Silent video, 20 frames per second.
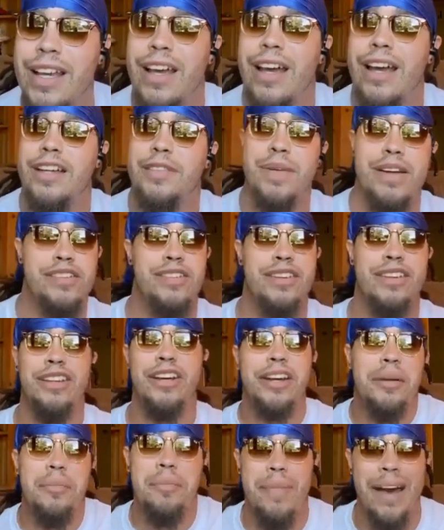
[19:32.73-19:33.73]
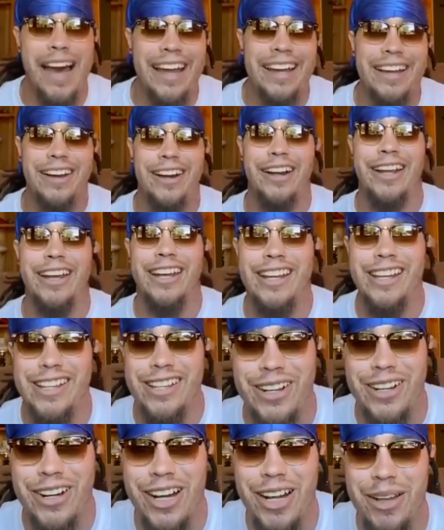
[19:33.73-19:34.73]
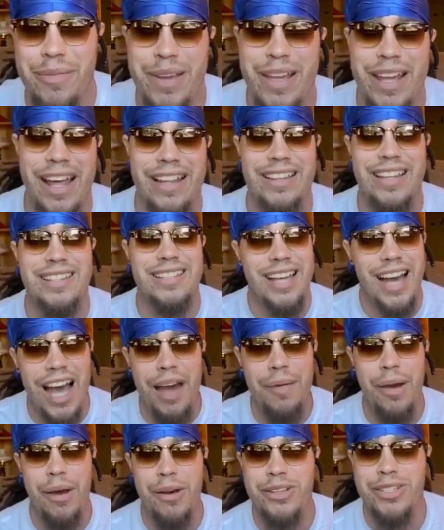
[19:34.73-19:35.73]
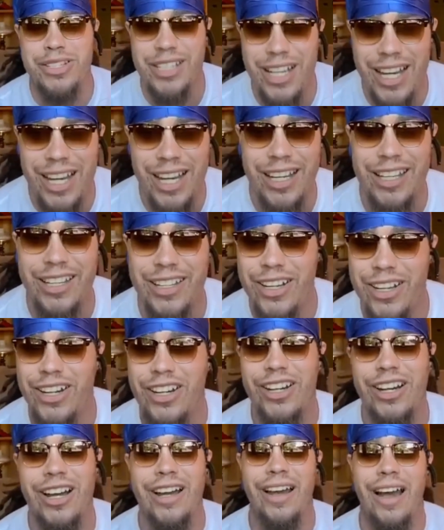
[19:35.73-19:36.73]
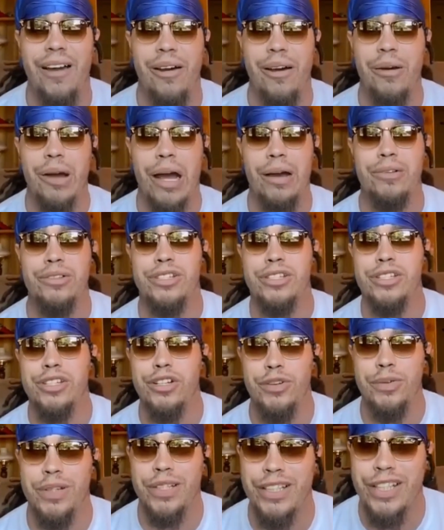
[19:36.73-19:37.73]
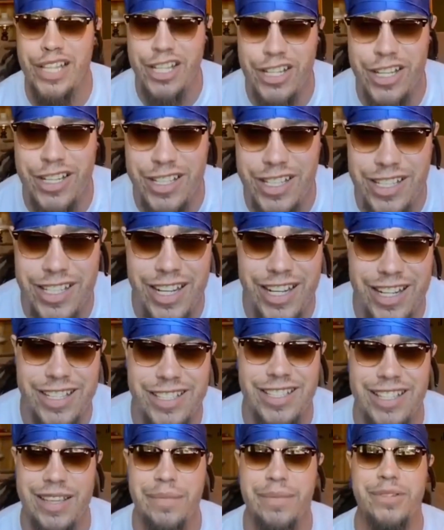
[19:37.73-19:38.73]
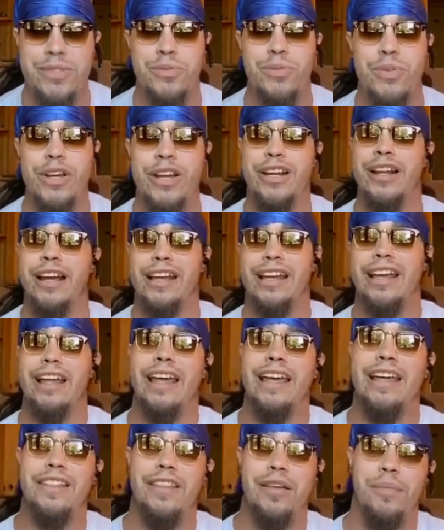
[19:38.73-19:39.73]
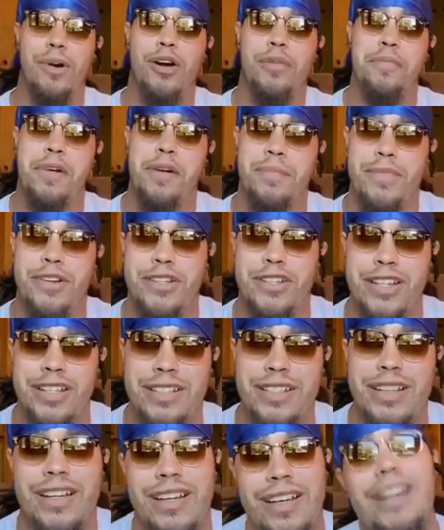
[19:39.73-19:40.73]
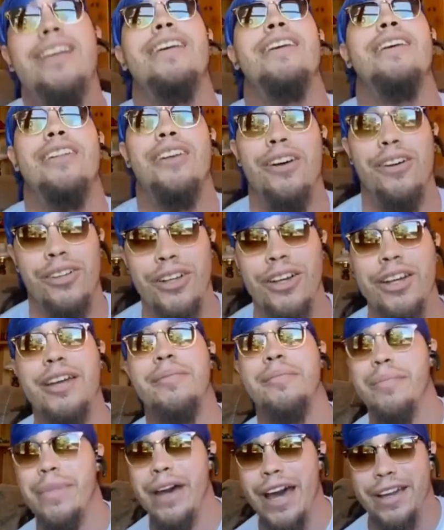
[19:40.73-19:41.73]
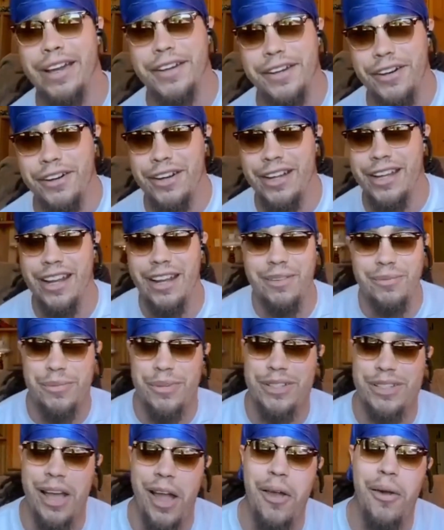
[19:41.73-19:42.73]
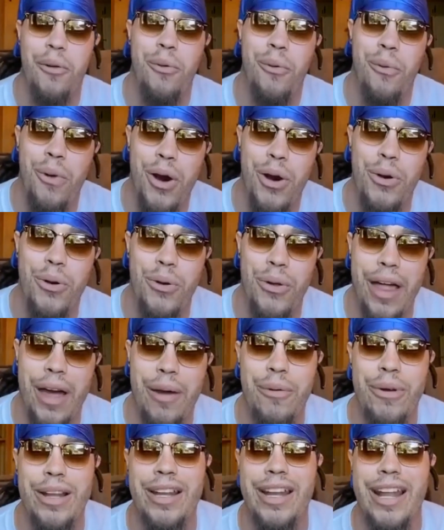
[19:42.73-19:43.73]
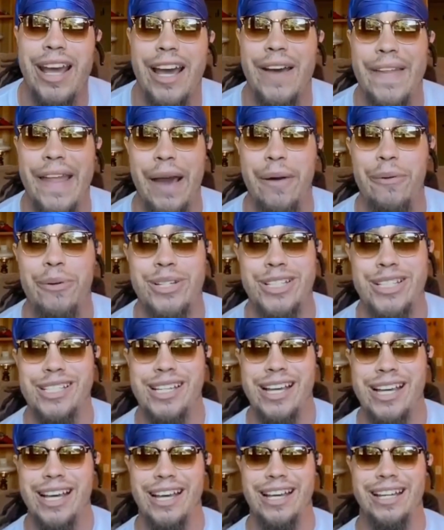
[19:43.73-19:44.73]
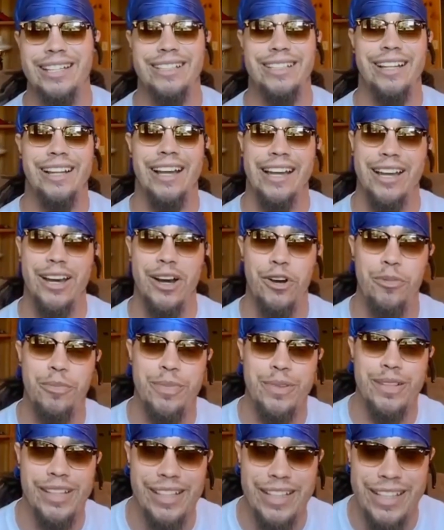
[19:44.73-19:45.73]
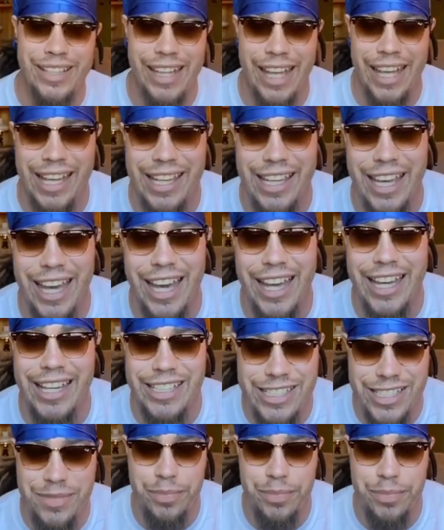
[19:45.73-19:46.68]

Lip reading: Especially looking back on it, you know what I mean? At the time, I was young, you know, I was still religious. It didn't seem as weird, like in the moment, but just, you know, looking back on it, I'm just like, whoa, that went down. That was said, like, openly, like, yikes.